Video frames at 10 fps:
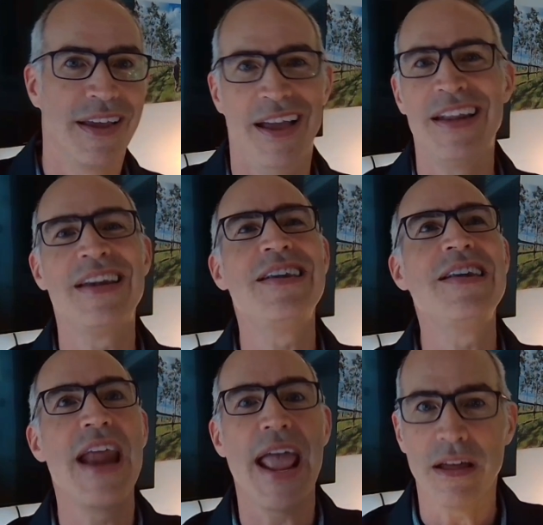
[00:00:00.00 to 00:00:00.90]
And he
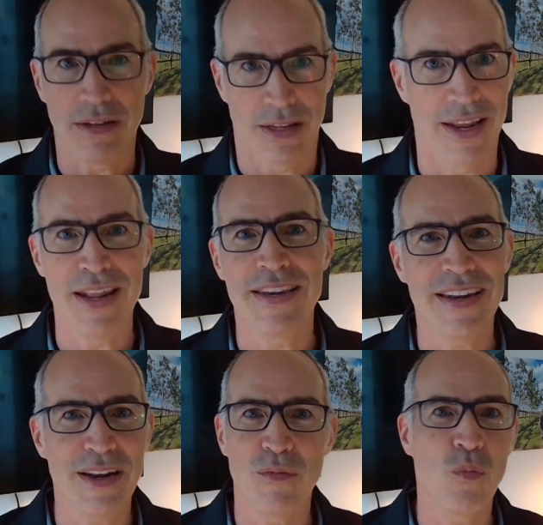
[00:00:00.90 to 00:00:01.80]
nailed it. And he
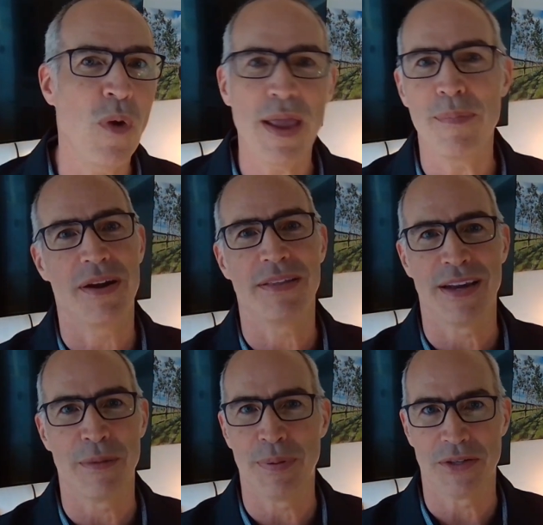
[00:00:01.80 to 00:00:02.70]
did it way better
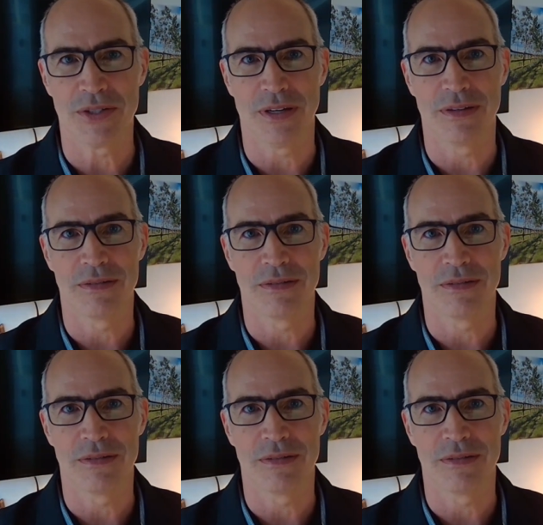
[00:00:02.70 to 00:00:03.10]
than I pitched it.